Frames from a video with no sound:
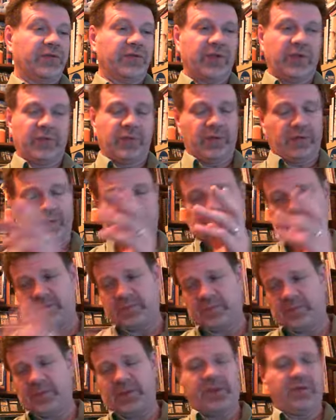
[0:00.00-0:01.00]
It's like, well, if
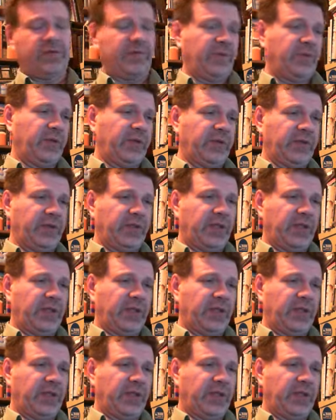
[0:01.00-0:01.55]
you need $3 million,